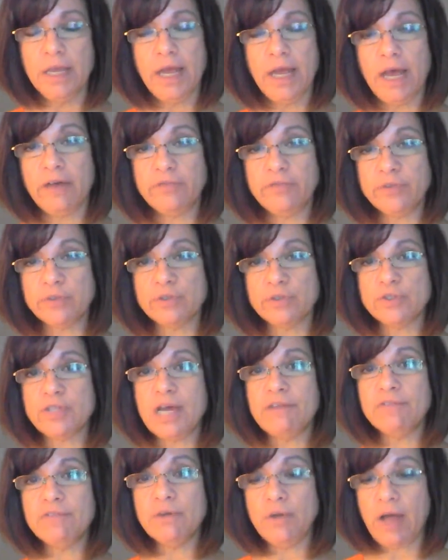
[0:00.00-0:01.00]
After
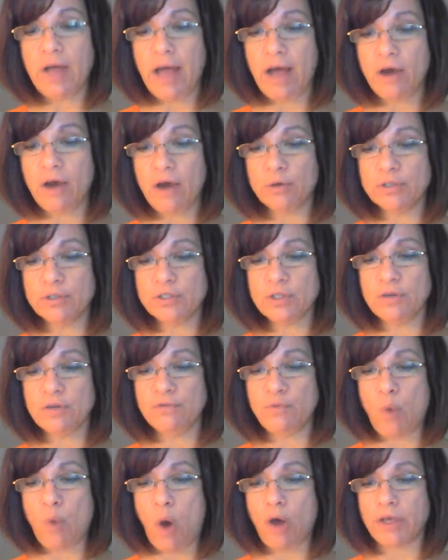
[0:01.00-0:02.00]
several hours
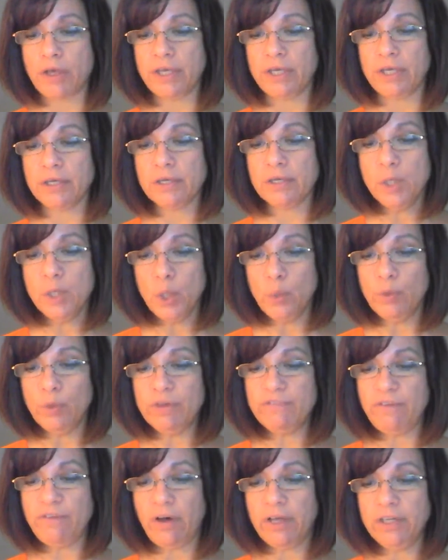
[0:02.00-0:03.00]
of walking,
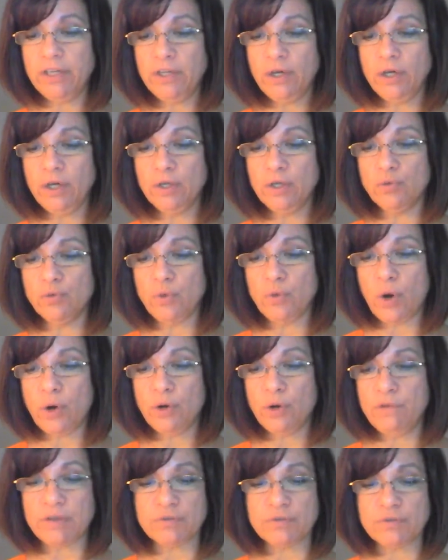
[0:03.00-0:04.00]
we find a
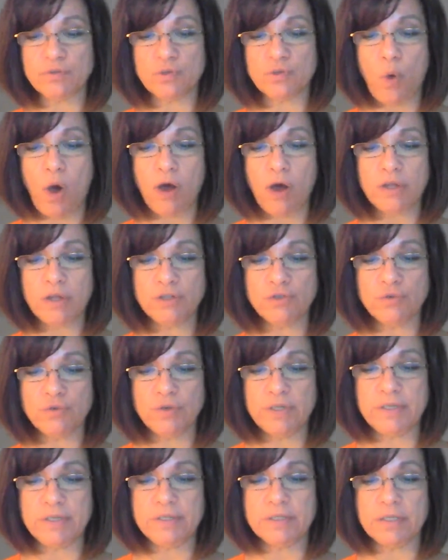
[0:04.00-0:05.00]
grove of squat
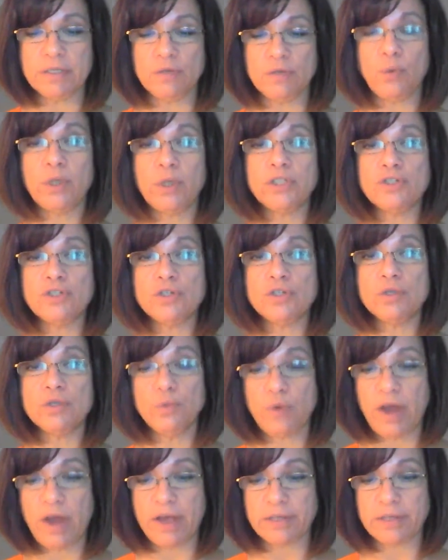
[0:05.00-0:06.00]
trees in which to
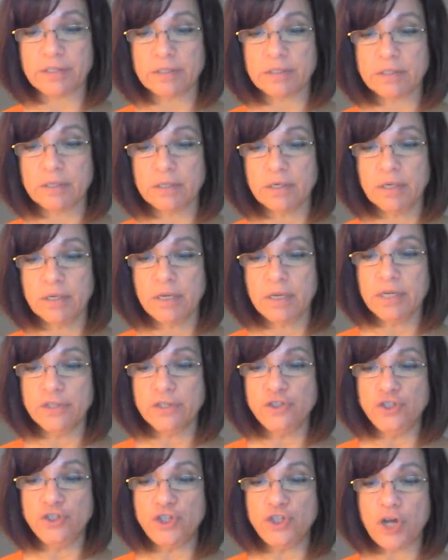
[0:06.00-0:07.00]
rest.
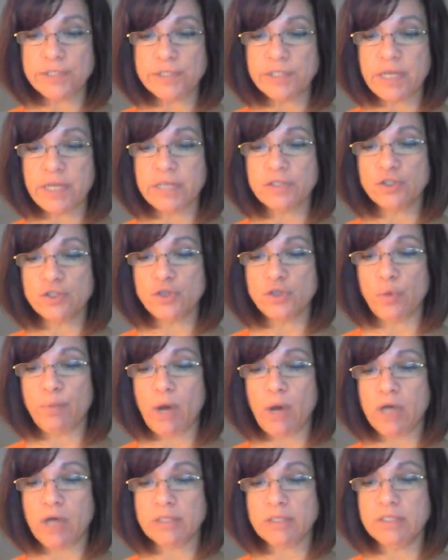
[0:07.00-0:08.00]
Just as
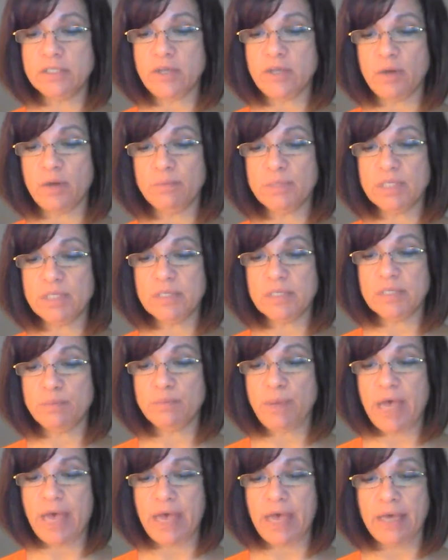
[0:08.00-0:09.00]
Tomas dumps his
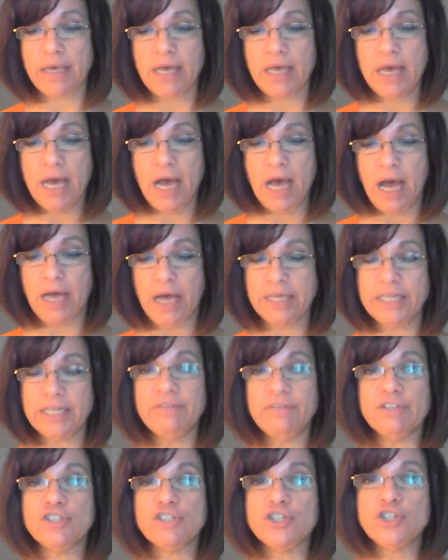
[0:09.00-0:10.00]
bag, I give
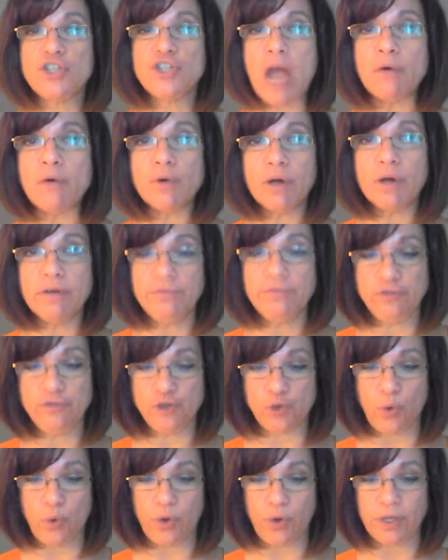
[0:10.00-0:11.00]
a shout of
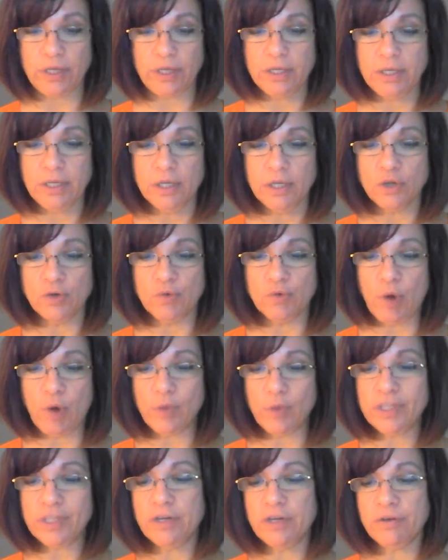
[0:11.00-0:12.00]
joy.
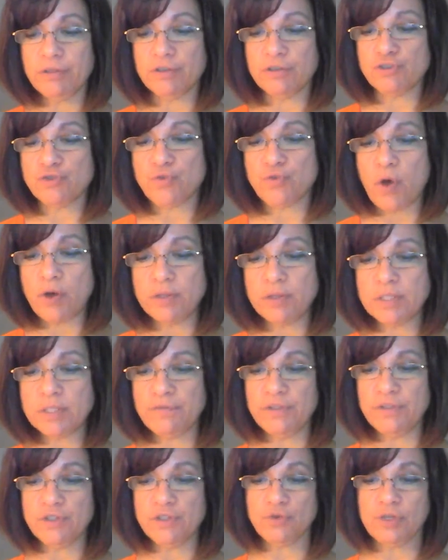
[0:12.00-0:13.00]
Growing near the trunks of
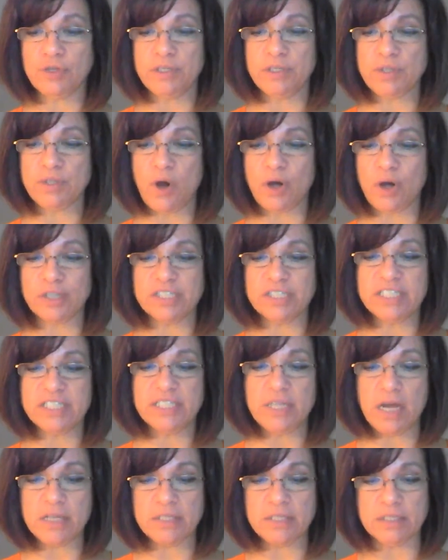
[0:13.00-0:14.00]
the trees are
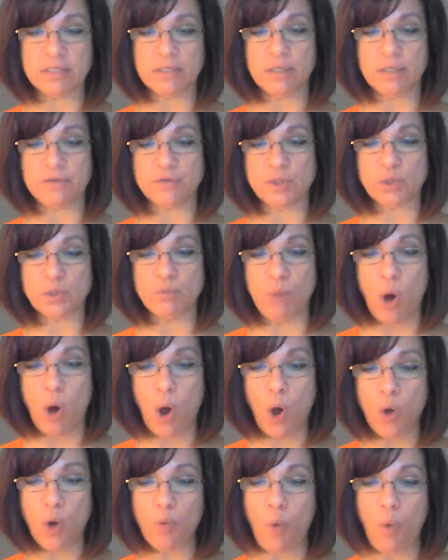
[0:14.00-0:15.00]
dozens of
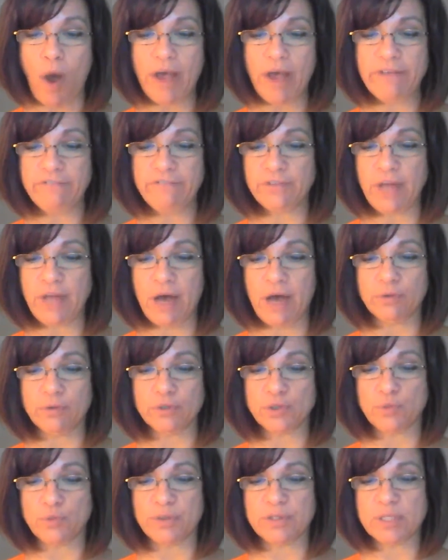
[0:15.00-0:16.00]
small white
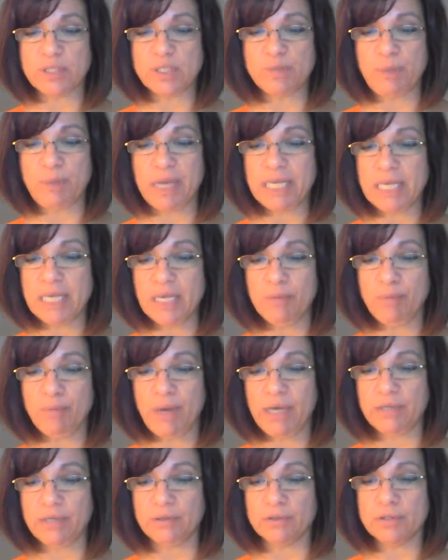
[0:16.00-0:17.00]
flowers with spiky
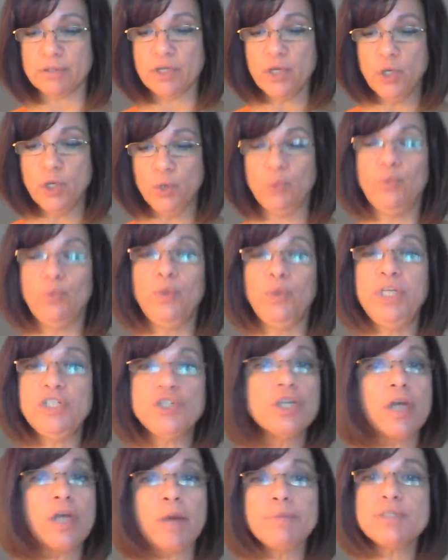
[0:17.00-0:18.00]
petals
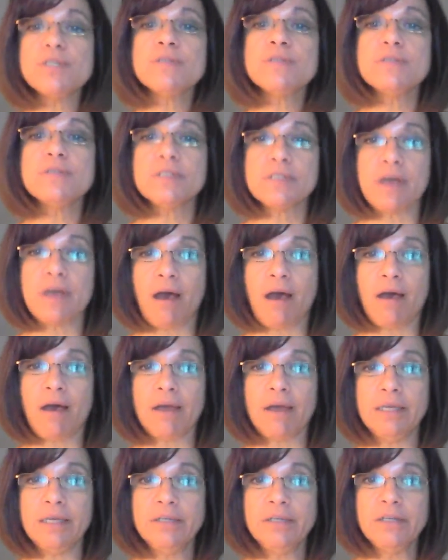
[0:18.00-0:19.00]
reaching up to the
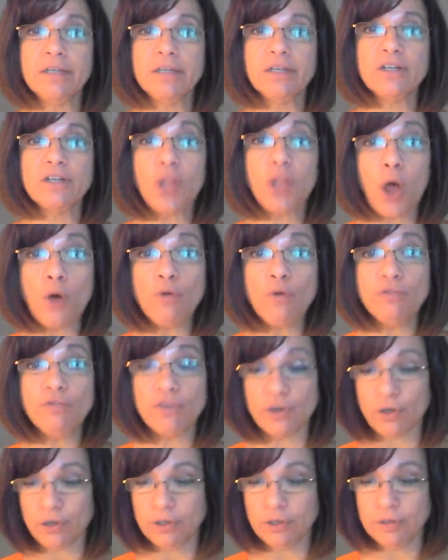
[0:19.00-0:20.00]
sky.
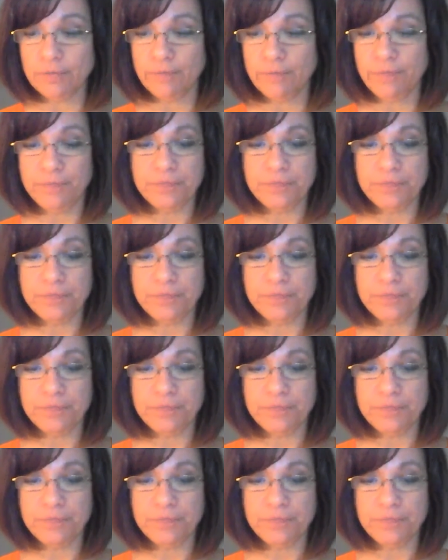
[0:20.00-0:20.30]
Clover.